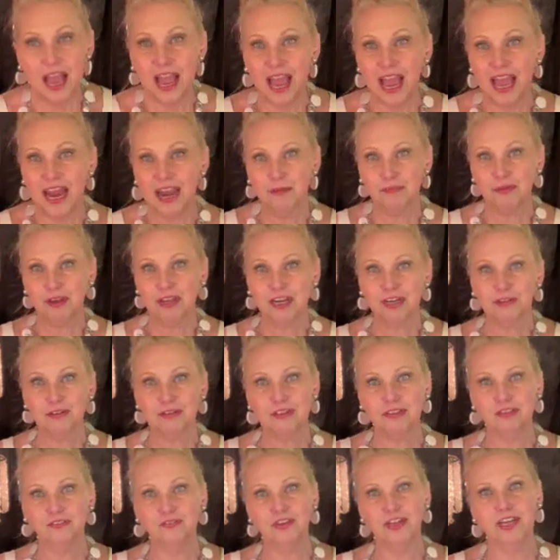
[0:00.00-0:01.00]
And I'm going to do
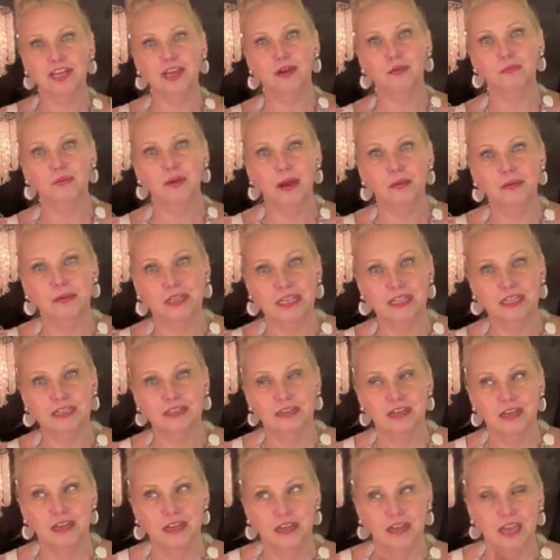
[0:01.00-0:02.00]
this video probably in
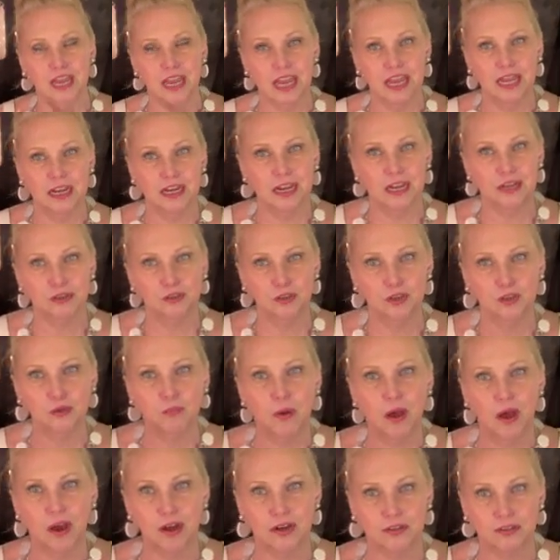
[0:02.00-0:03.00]
two
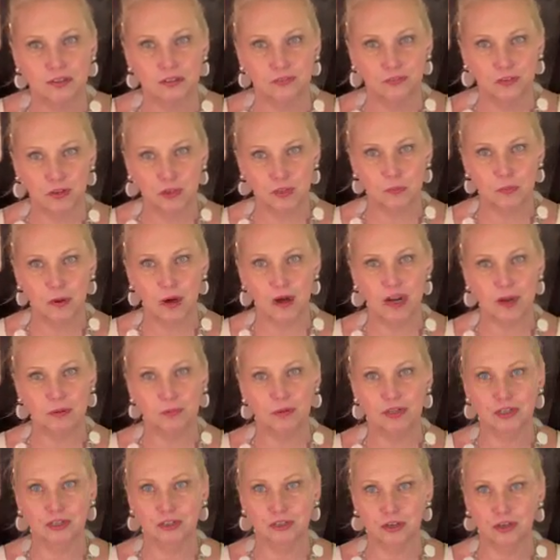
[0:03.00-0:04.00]
parts. The first part I'm
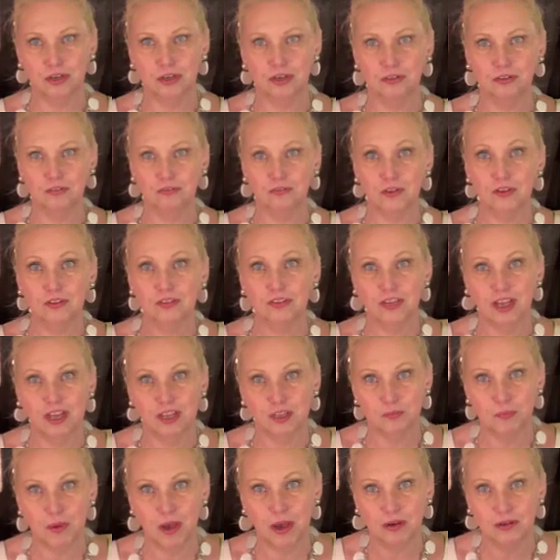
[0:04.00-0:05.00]
going to show you the full-size
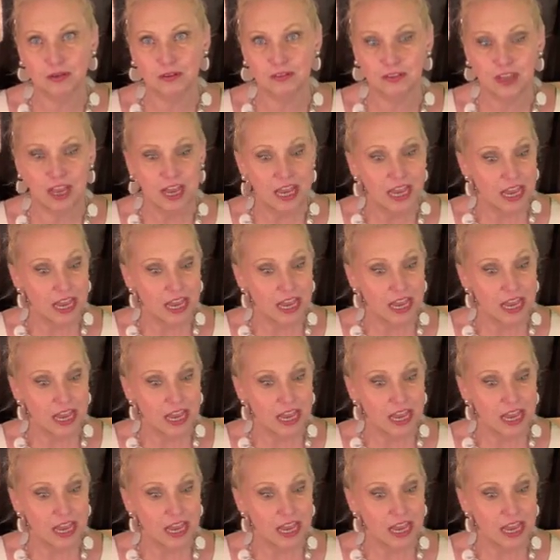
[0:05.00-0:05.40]
bottles.